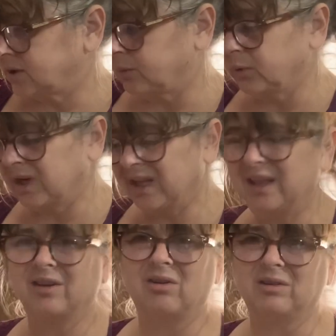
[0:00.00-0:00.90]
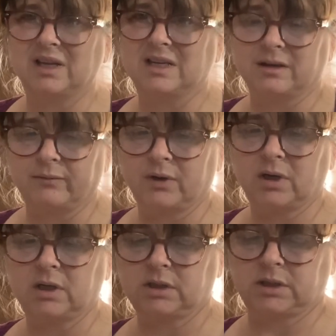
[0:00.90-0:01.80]
Really, the only
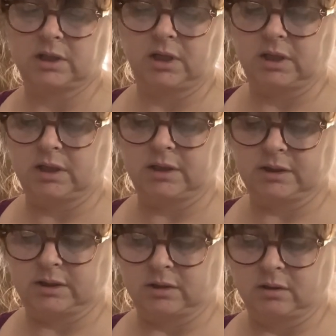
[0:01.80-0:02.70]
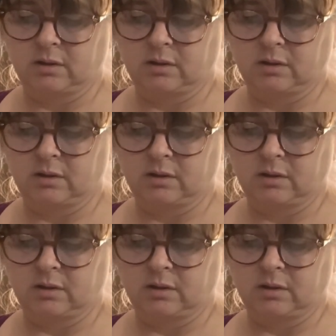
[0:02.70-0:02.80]
difference is